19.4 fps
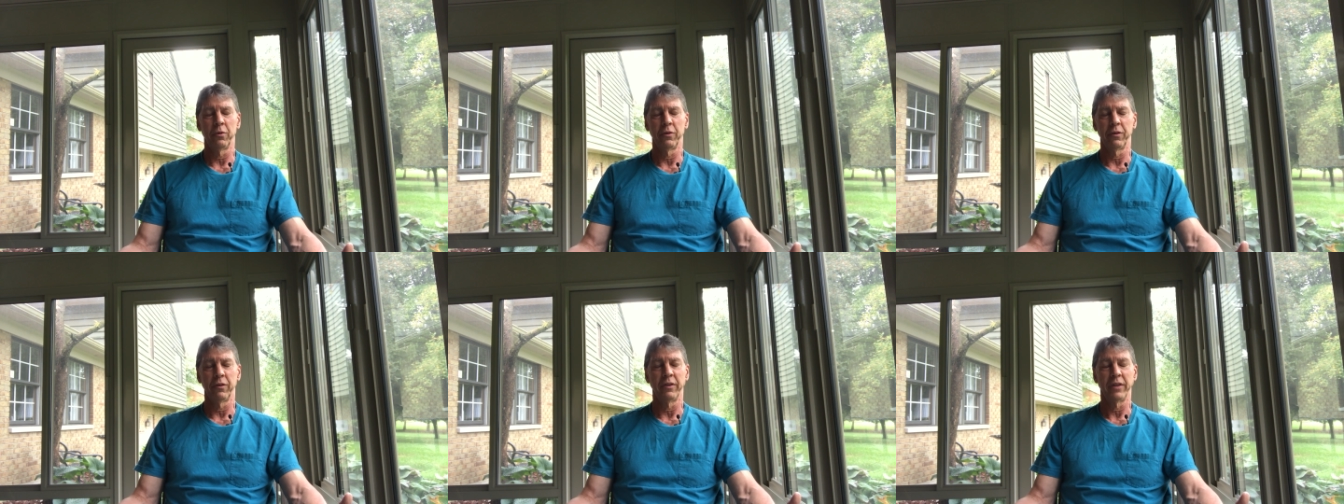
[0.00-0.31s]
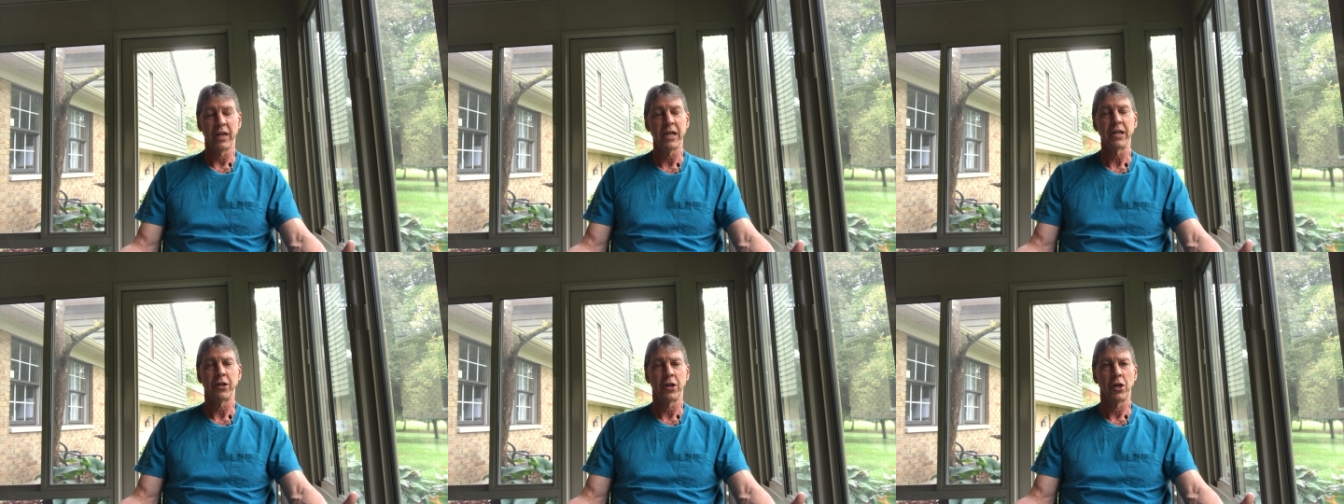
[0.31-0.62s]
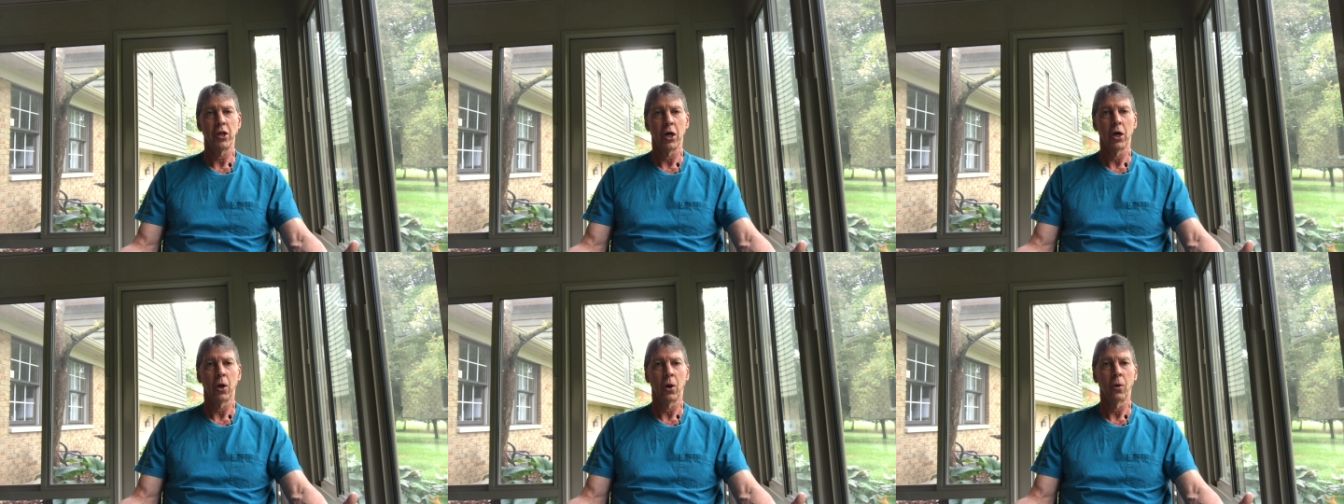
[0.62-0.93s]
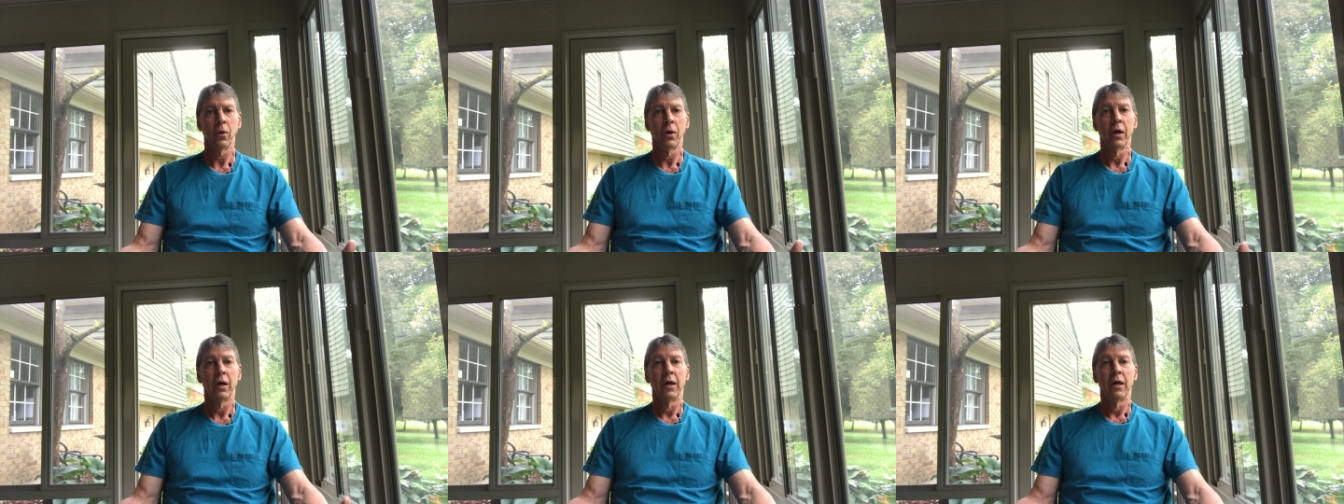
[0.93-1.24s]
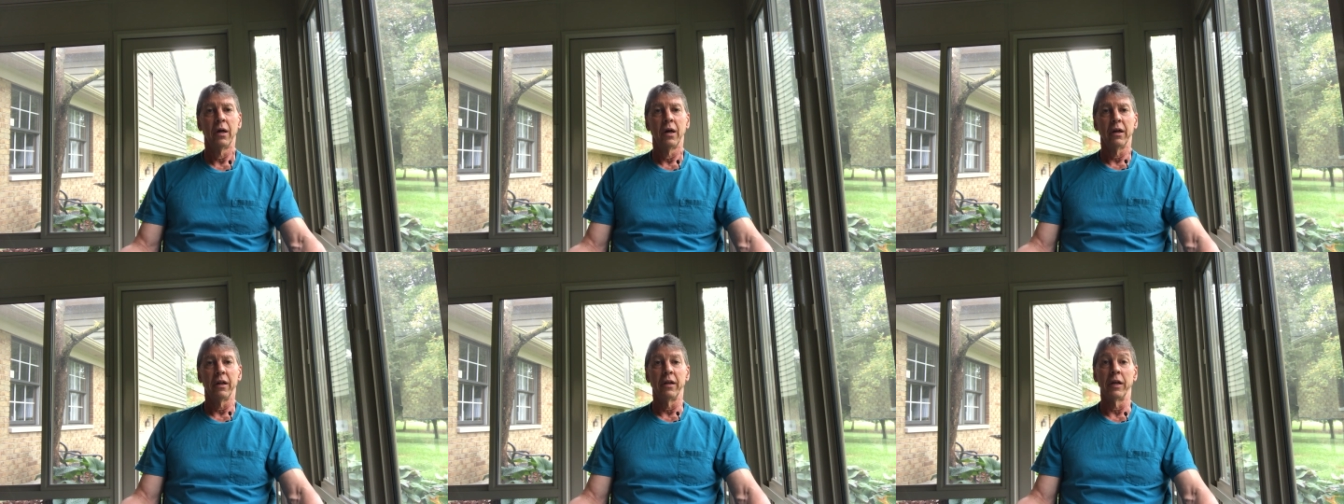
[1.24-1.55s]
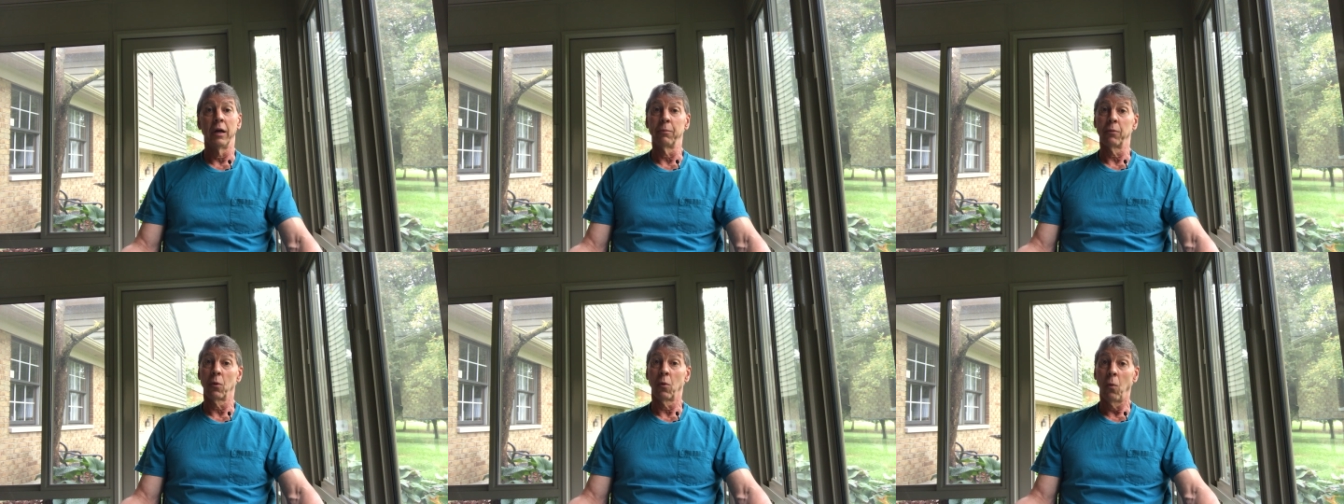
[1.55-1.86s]
need to know.
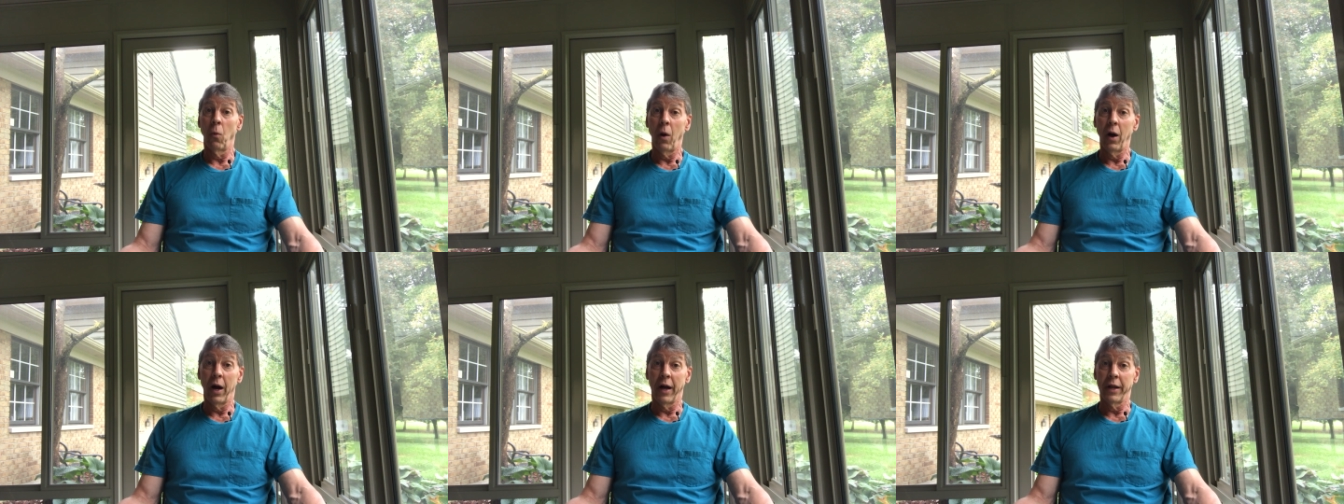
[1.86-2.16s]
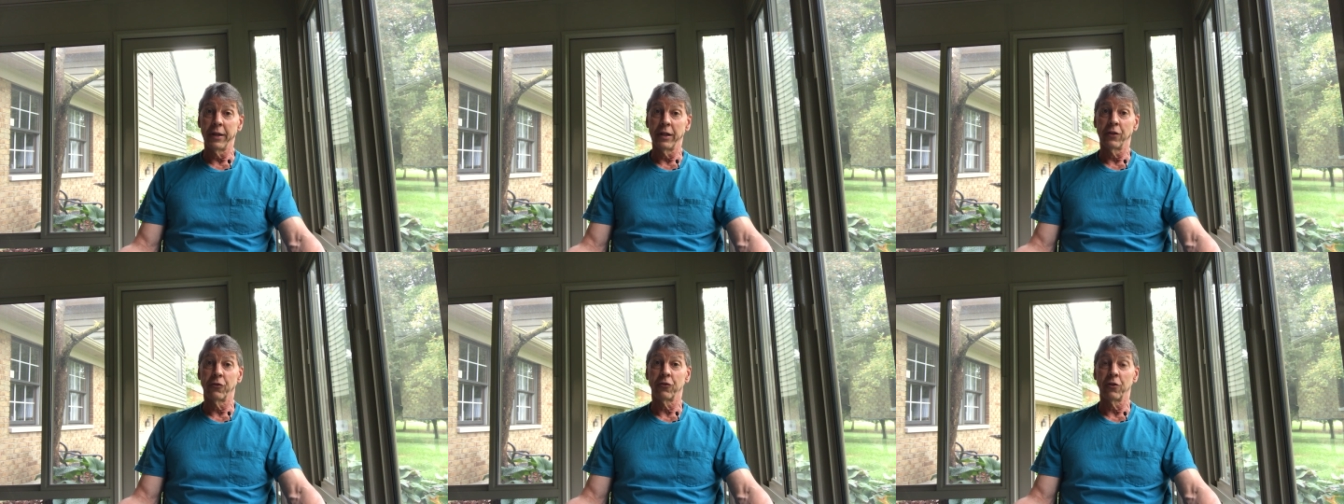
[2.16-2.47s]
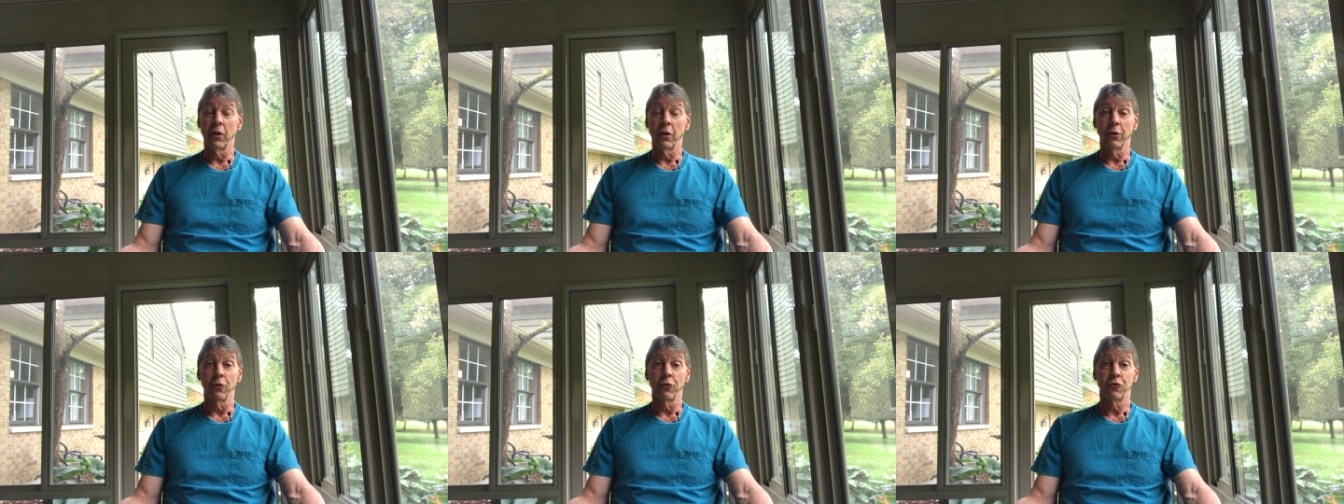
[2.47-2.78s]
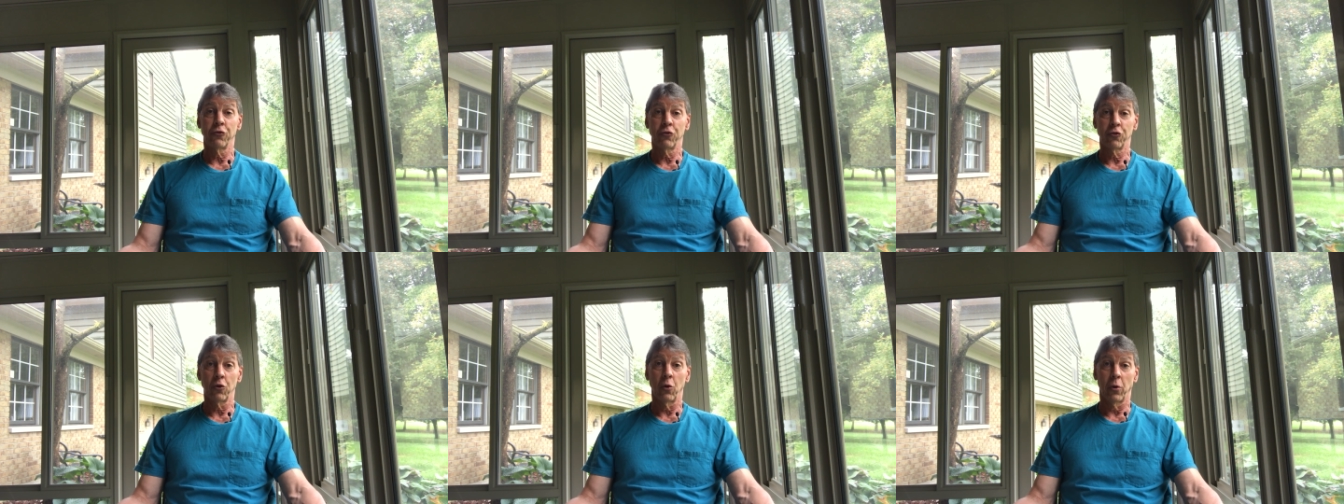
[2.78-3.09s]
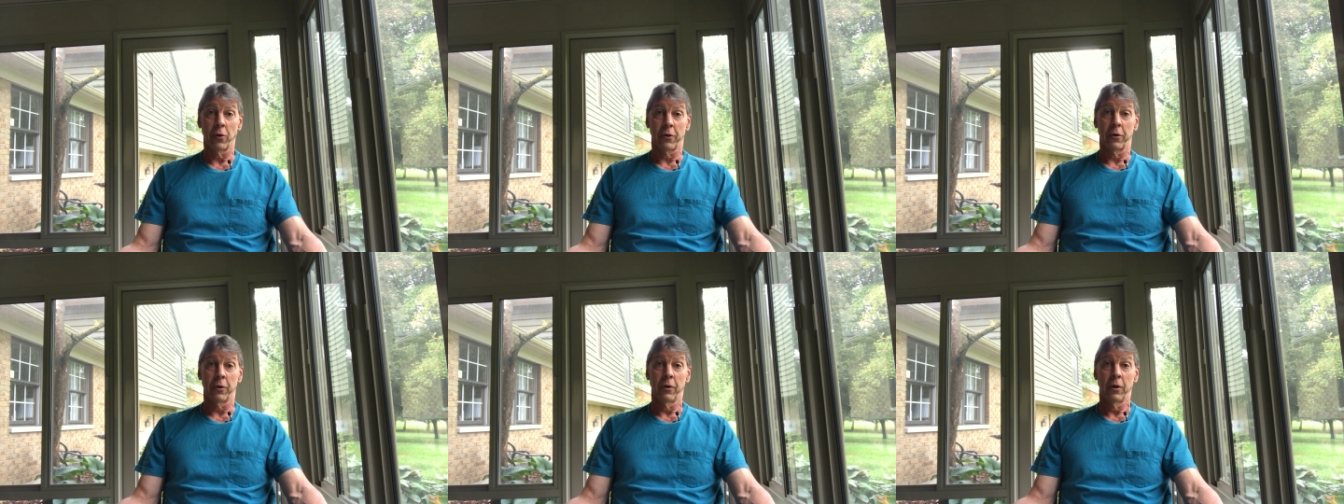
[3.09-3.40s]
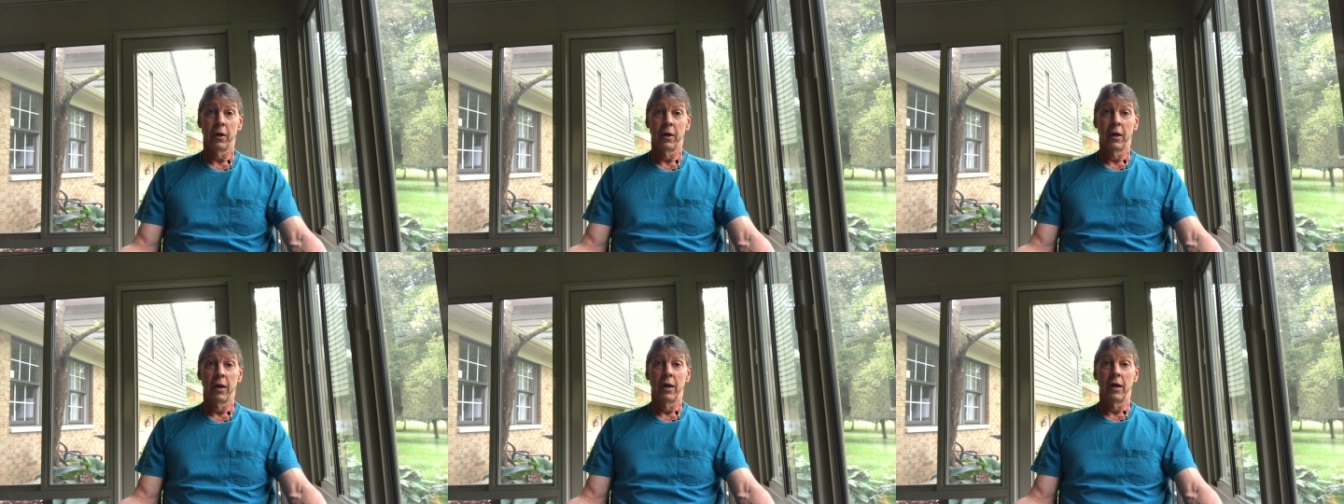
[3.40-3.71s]
Number one, it's a little shorter.